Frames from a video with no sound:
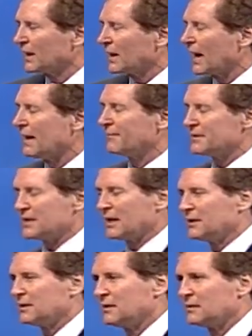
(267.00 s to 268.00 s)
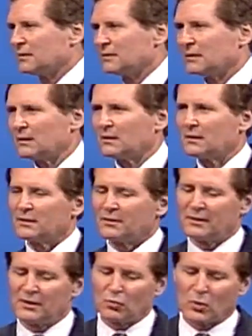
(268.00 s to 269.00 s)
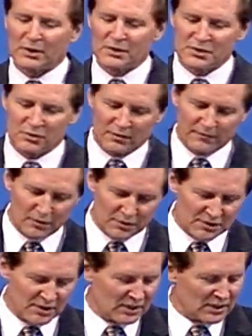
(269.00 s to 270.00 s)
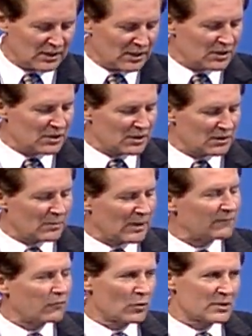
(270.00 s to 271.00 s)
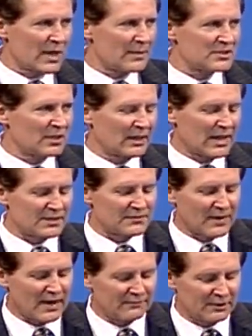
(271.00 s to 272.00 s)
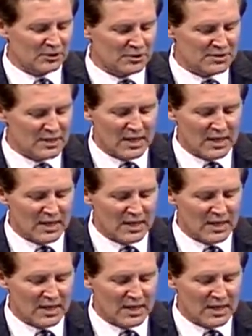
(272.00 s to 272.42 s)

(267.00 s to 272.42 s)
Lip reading: I've attended the Oneness University in India about 4 times in the last 5 years,